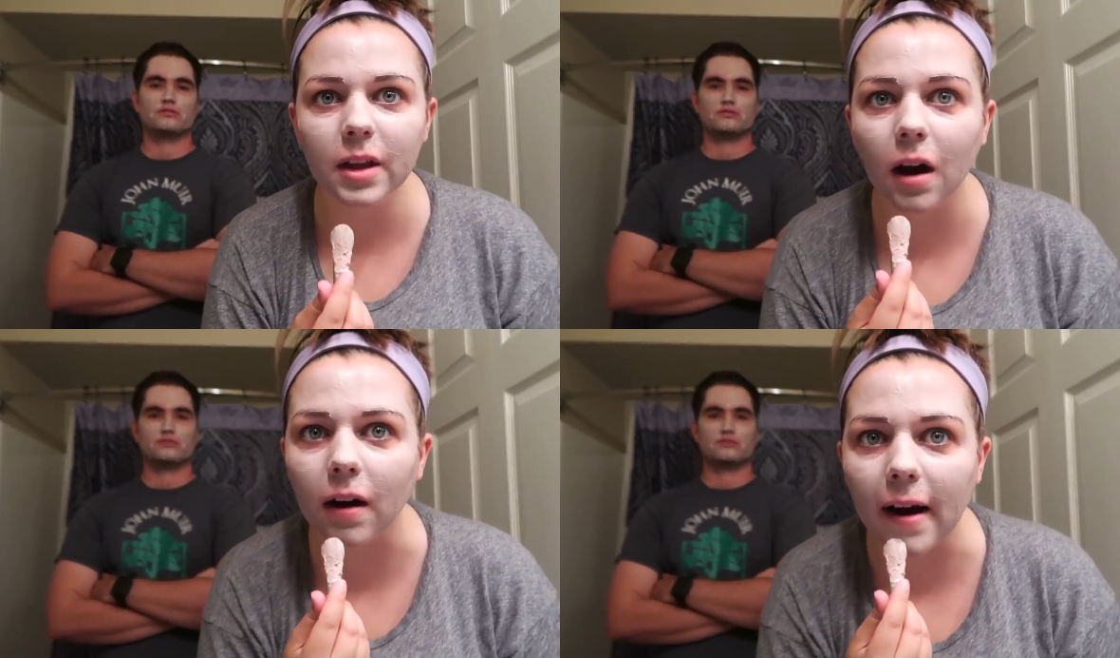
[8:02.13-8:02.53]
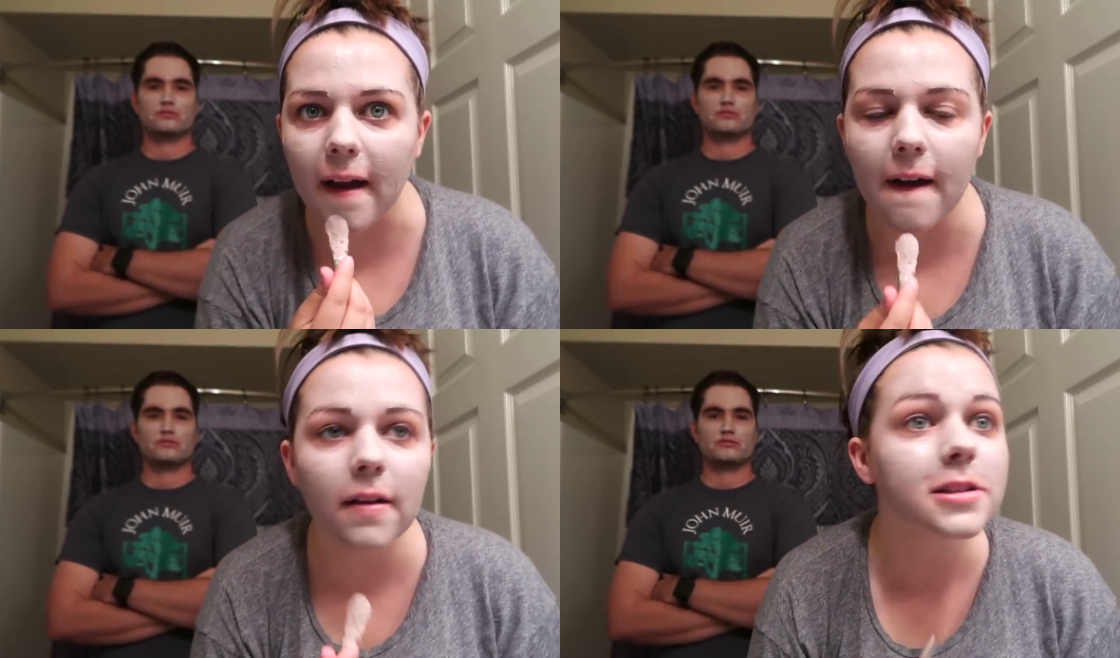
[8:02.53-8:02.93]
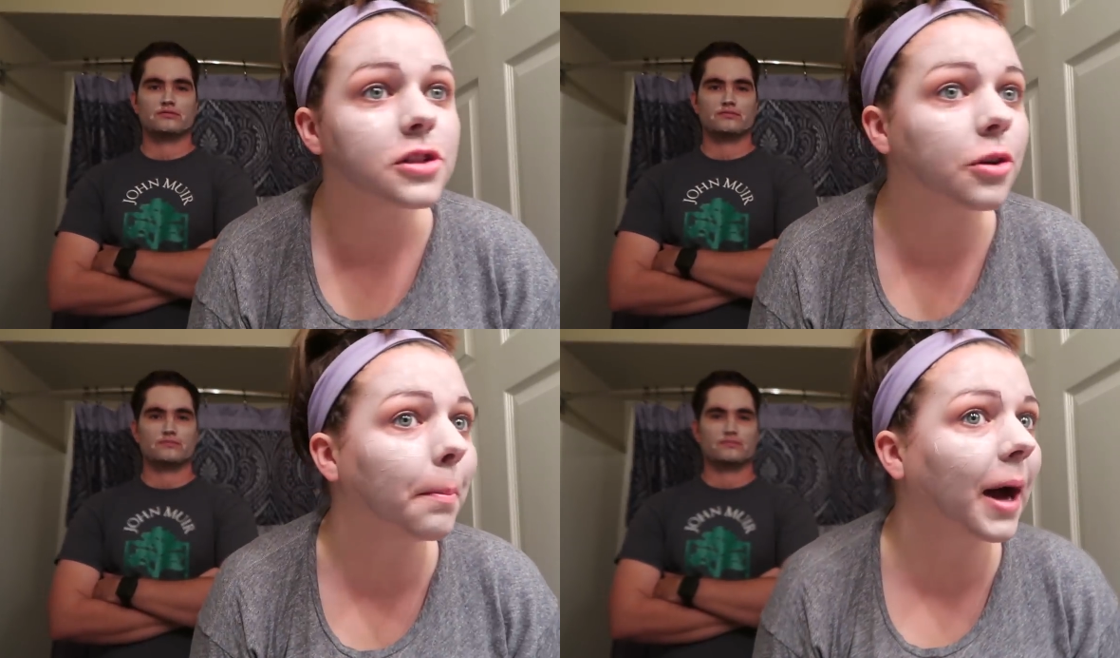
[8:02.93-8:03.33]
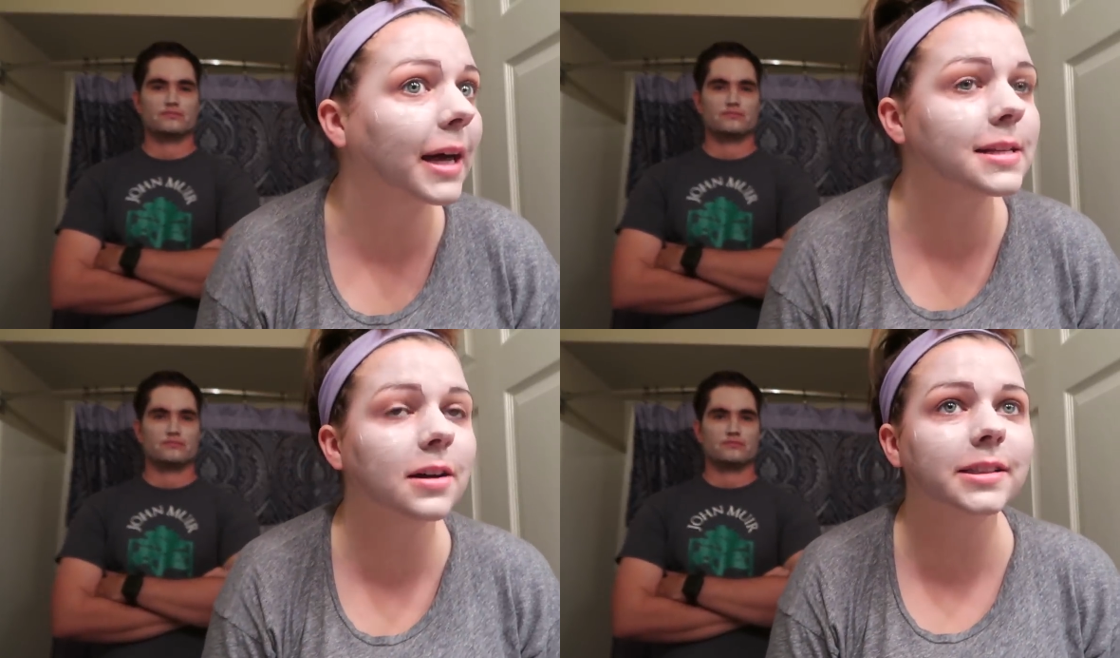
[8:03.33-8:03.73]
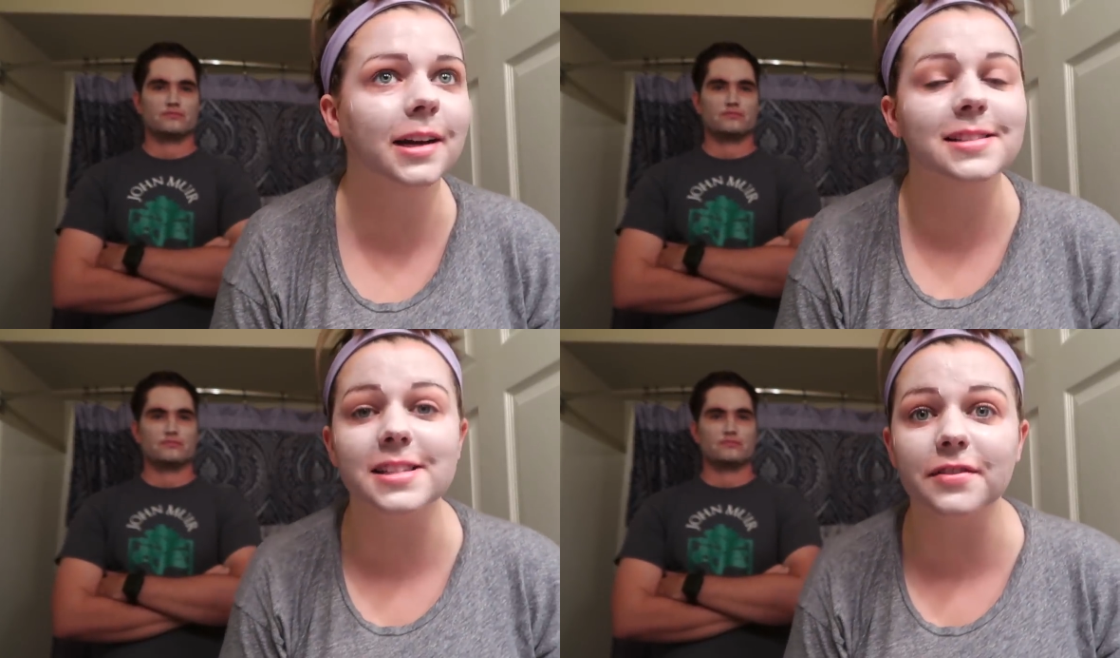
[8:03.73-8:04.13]
Speaker 1: All right, so mine is all
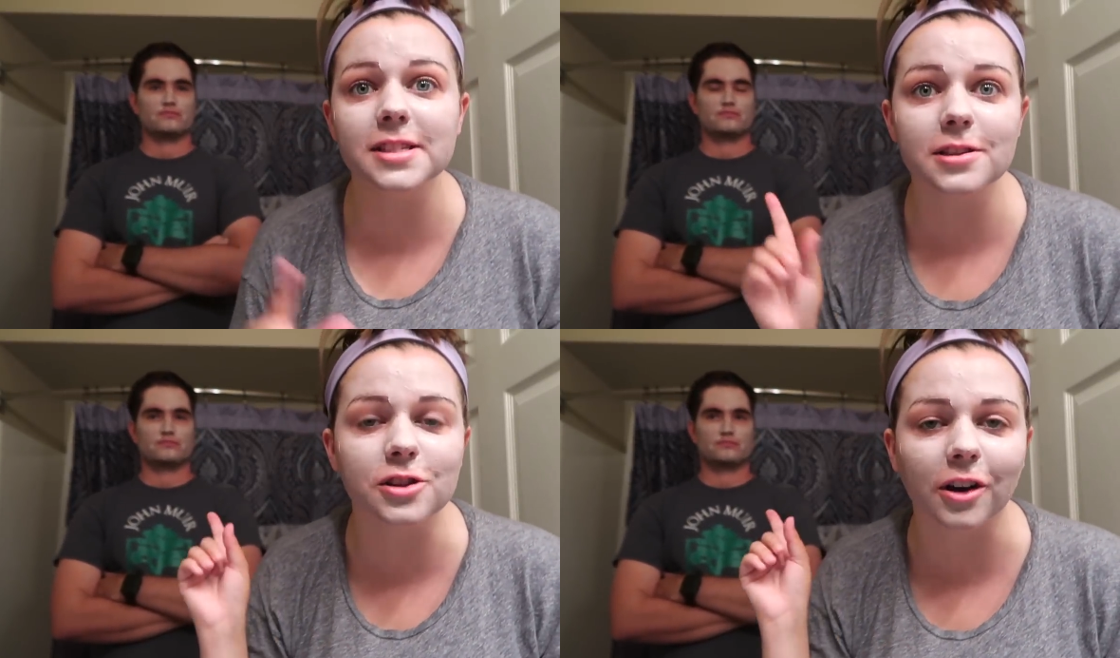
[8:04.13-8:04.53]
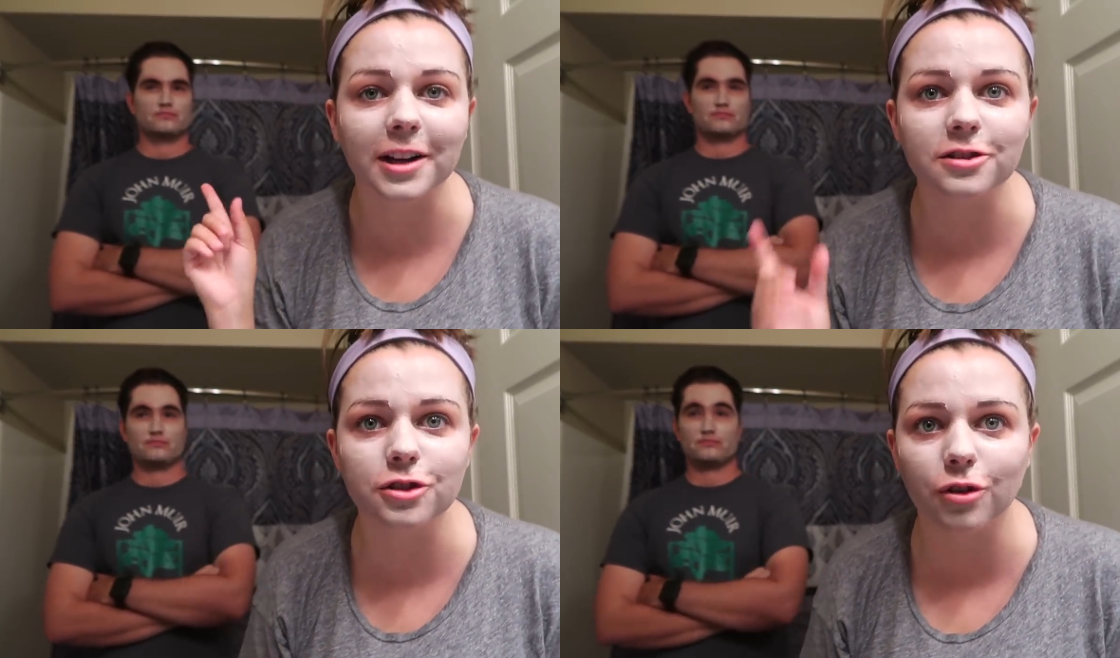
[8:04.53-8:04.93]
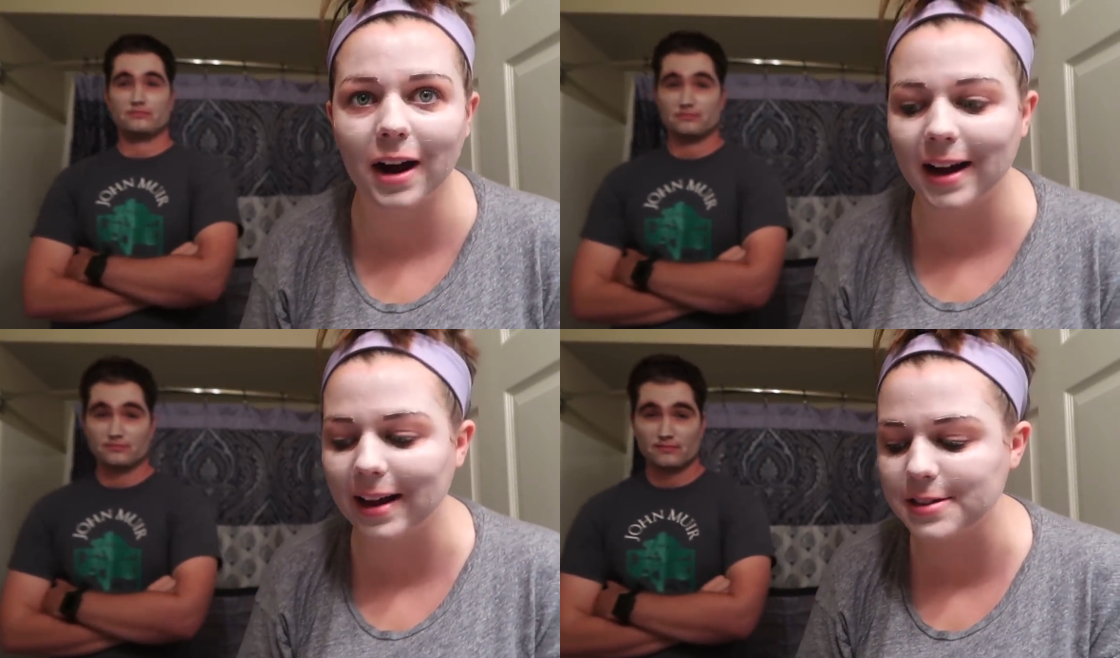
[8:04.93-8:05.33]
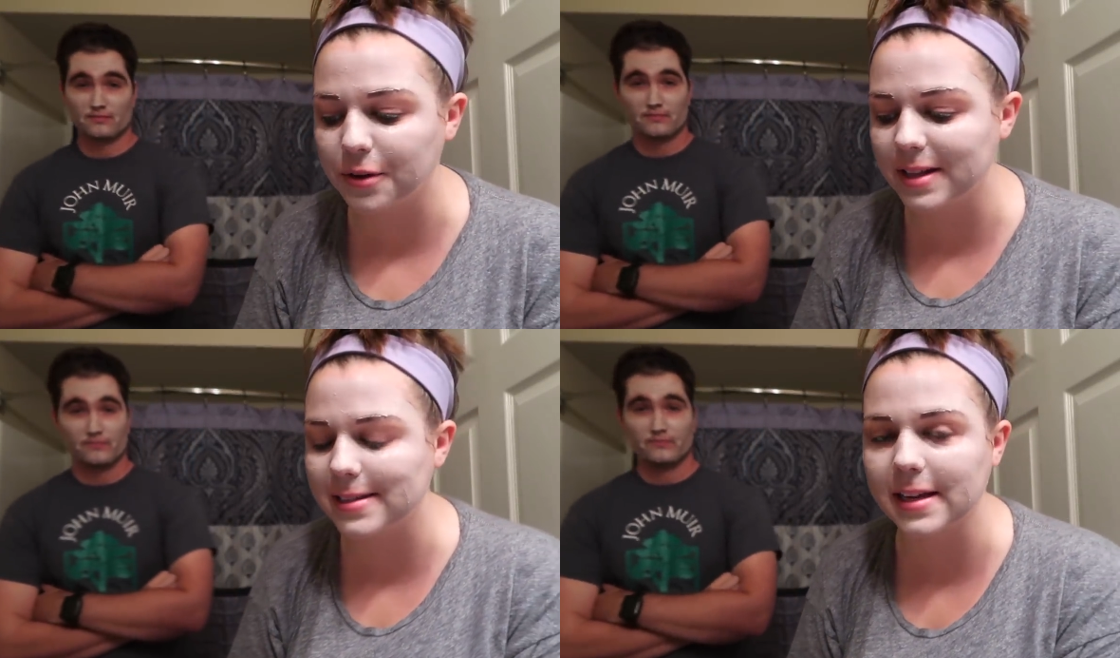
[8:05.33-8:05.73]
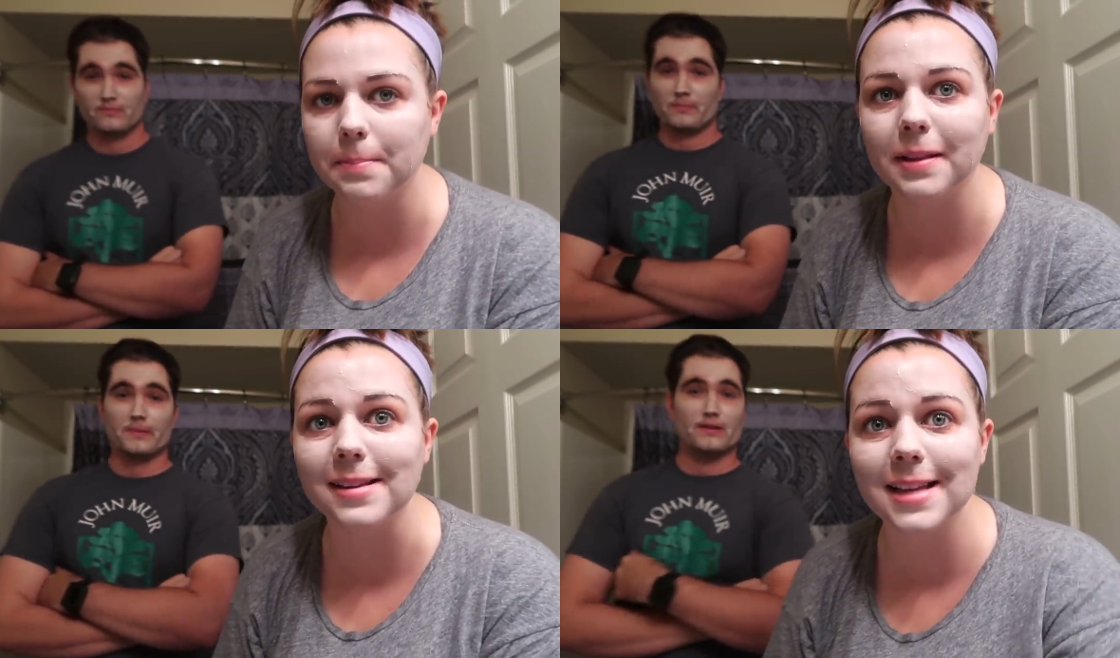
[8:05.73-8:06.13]
done. Stephen's is starting to dry, as you can
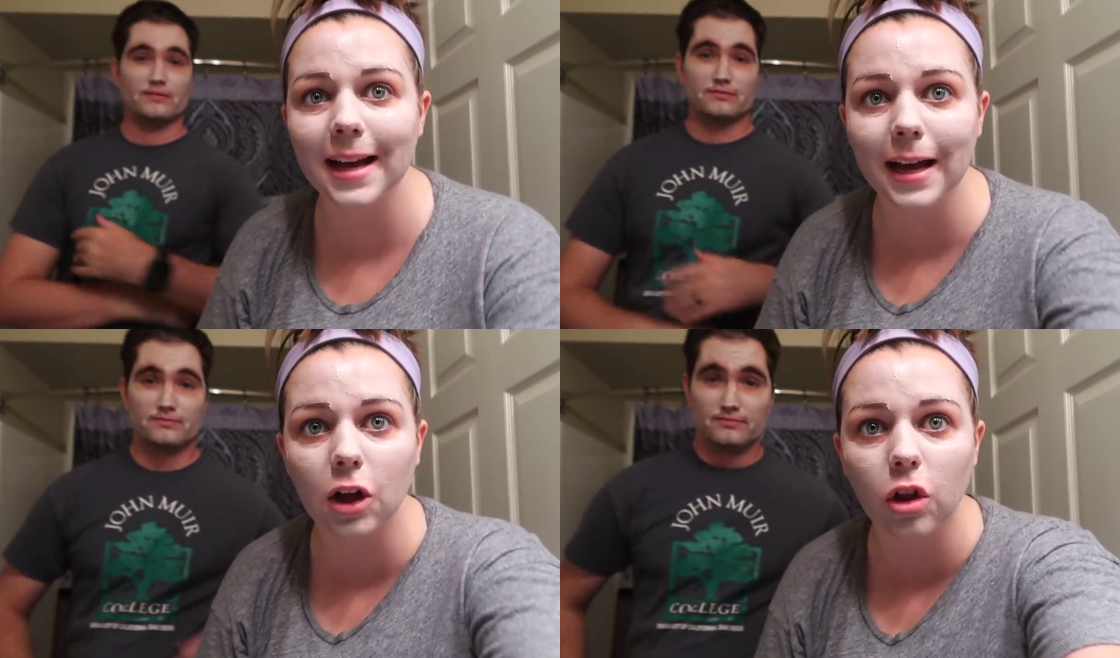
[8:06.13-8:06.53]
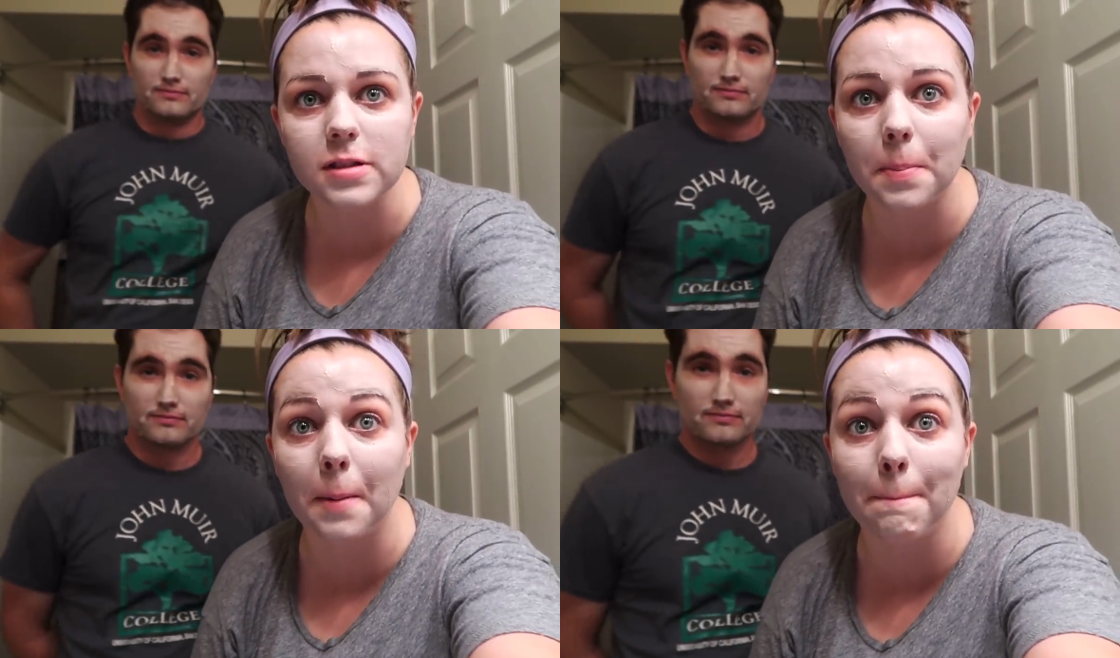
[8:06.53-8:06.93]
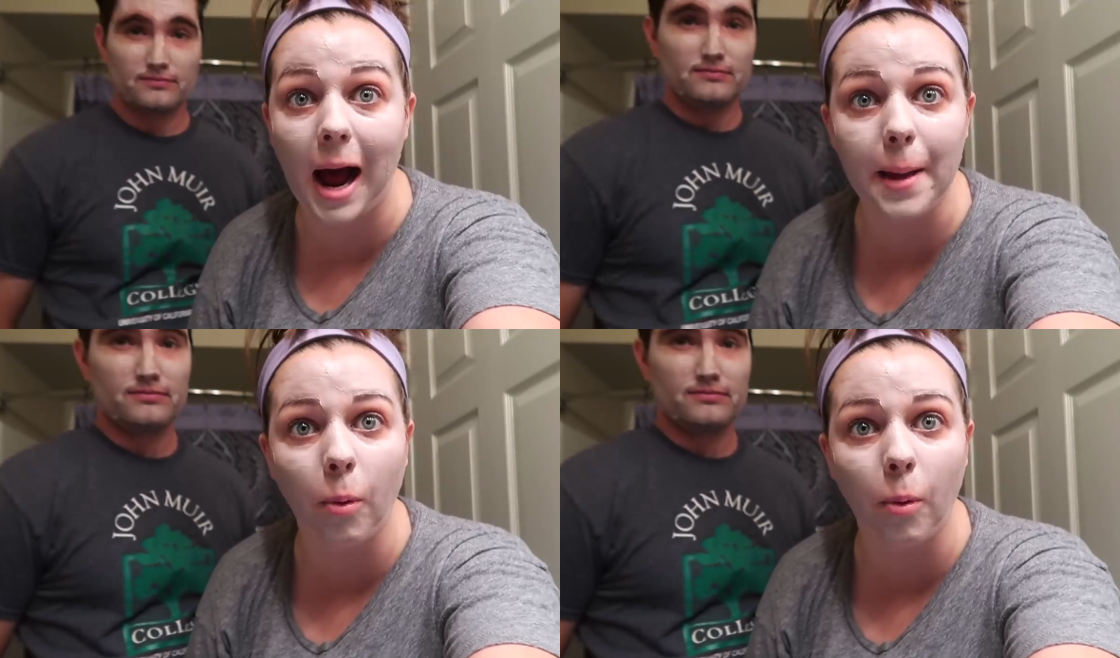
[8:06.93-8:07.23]
see, but let's get a close-up on my